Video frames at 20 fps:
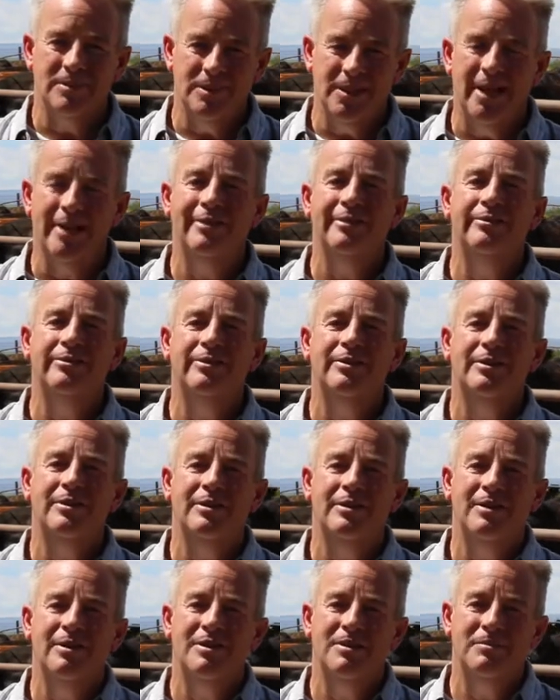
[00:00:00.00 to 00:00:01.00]
love
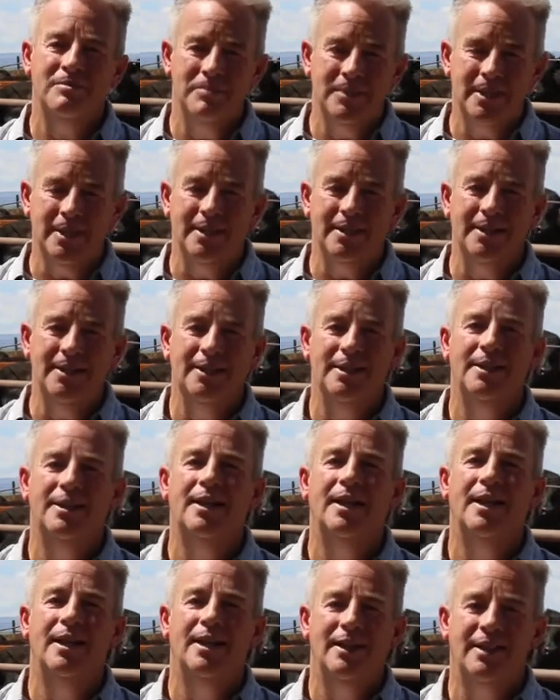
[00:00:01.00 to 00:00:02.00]
me,
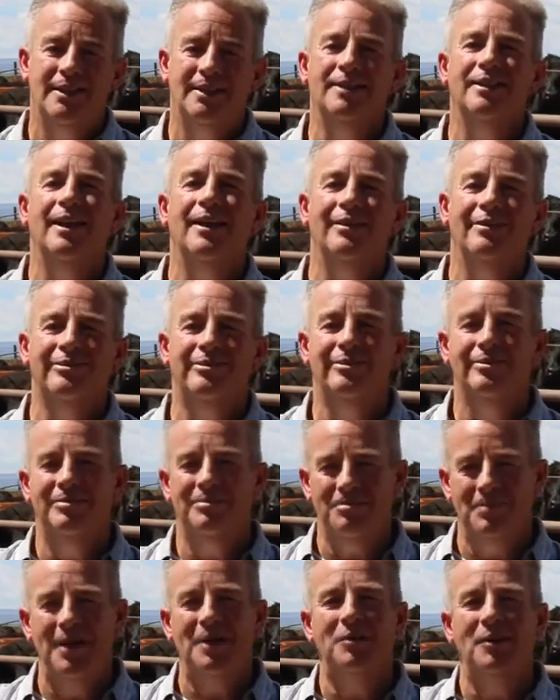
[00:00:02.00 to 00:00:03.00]
love
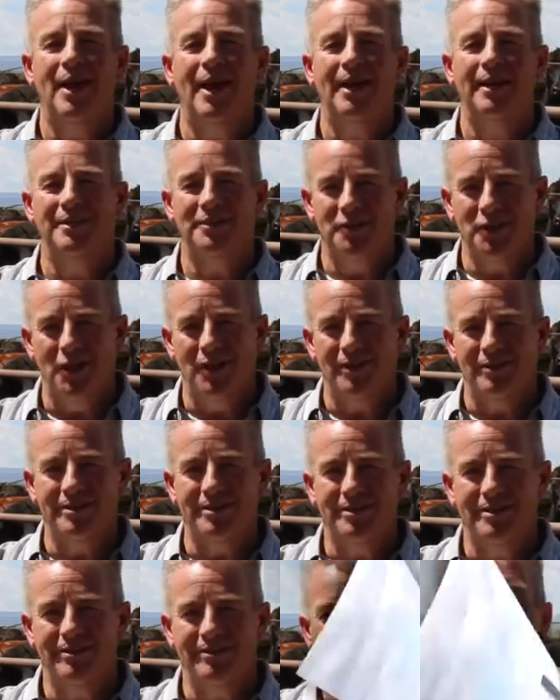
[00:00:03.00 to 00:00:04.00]
my rag
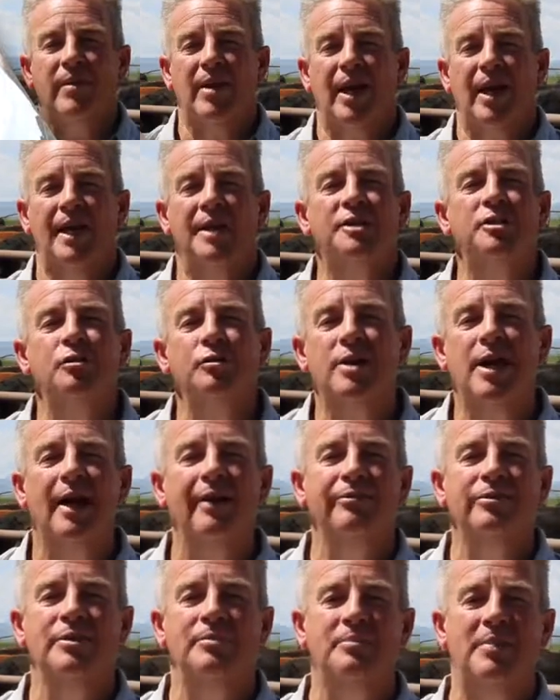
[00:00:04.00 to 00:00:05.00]
dolls. And so,
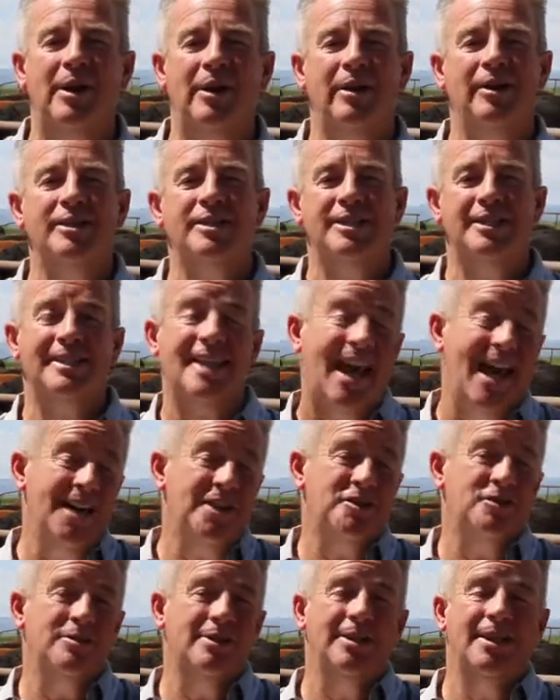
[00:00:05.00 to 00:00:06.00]
covenant marriage is
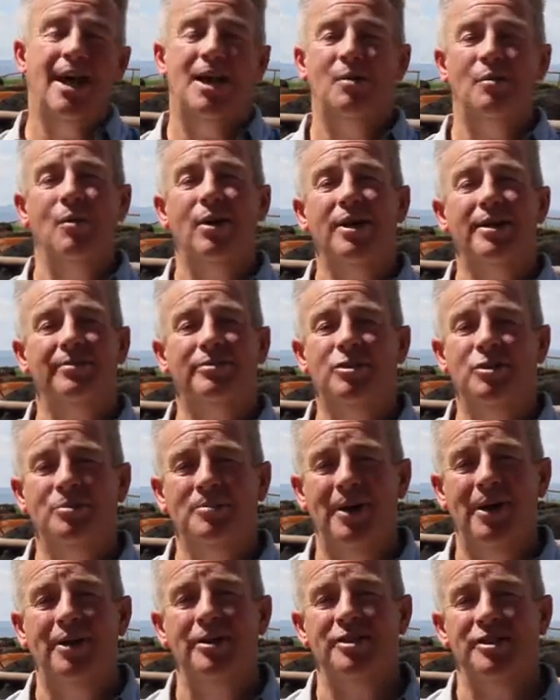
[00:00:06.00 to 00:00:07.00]
actually not one of two
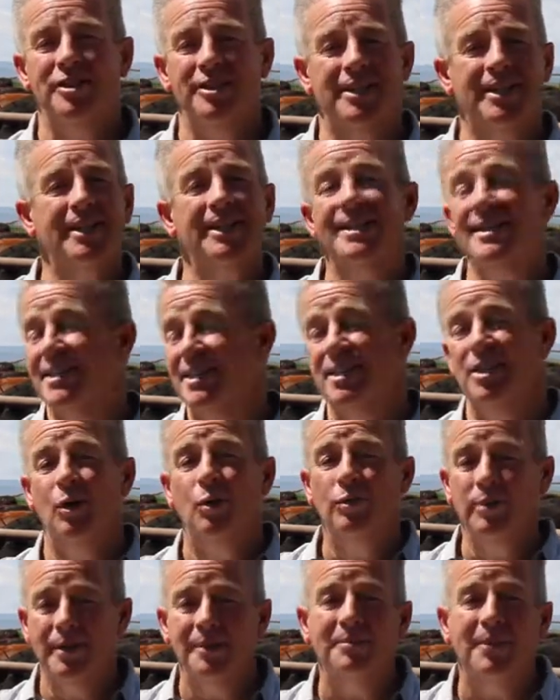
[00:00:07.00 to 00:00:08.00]
marriages, it is the
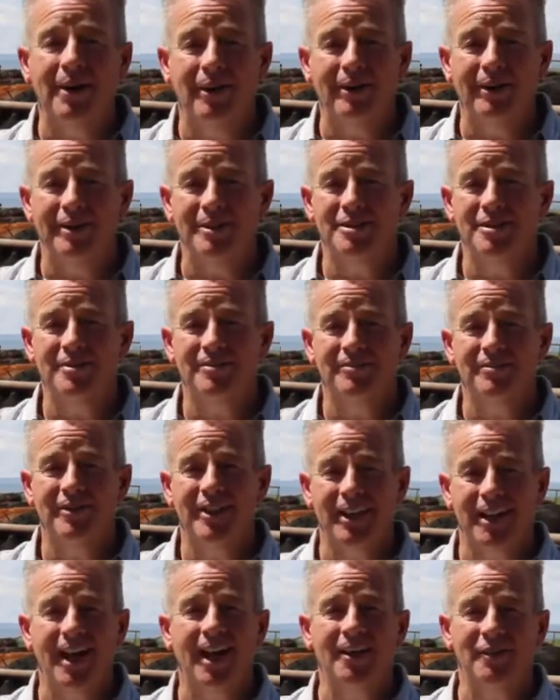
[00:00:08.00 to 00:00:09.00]
only marriage
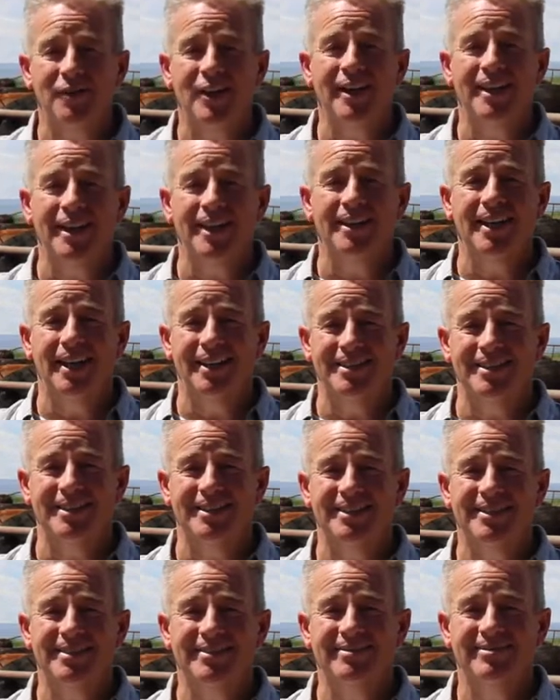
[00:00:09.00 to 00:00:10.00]
that God
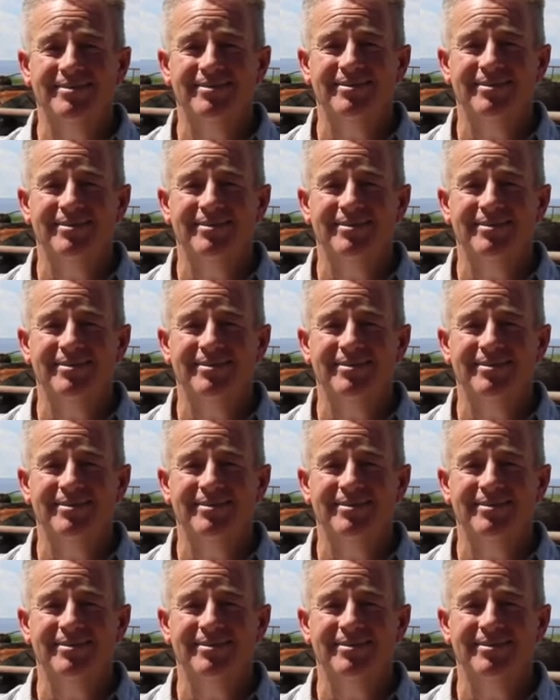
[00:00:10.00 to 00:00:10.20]
recognizes